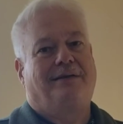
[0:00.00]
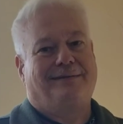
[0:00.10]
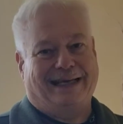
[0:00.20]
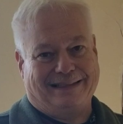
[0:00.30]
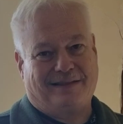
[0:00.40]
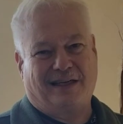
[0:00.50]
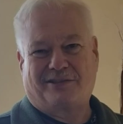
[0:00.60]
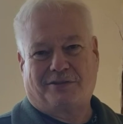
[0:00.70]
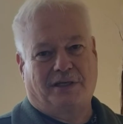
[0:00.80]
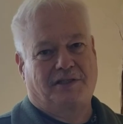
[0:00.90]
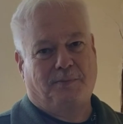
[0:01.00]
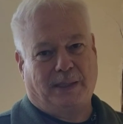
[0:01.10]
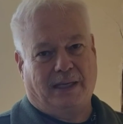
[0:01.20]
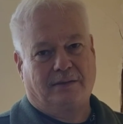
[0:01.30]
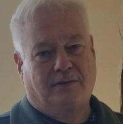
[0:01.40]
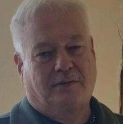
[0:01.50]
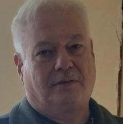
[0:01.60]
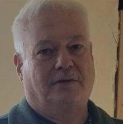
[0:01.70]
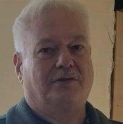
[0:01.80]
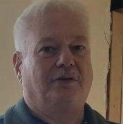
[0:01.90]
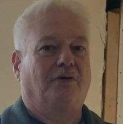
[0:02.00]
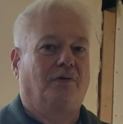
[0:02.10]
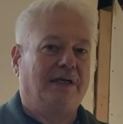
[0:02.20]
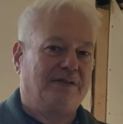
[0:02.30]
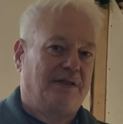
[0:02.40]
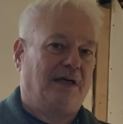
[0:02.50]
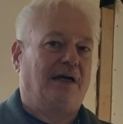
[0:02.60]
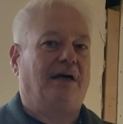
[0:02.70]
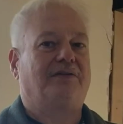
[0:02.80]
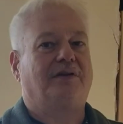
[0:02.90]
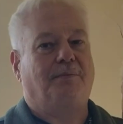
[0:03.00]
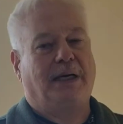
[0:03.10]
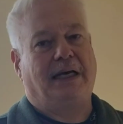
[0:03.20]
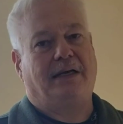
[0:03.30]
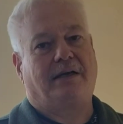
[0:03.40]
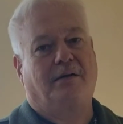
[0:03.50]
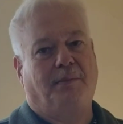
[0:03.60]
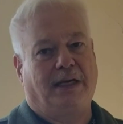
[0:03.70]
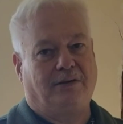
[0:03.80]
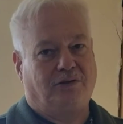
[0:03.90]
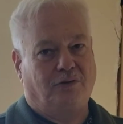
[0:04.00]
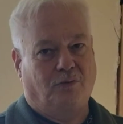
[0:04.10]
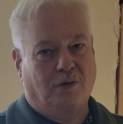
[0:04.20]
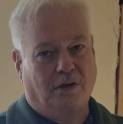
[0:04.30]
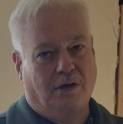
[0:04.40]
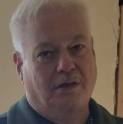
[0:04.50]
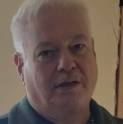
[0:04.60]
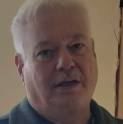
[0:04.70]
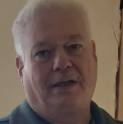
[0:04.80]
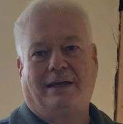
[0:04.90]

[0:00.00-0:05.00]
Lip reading: that's extra expense. There's no reason to hire somebody to come in and do work